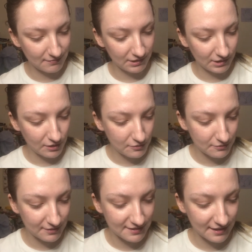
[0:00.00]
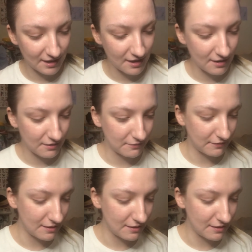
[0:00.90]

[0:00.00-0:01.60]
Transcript: loads of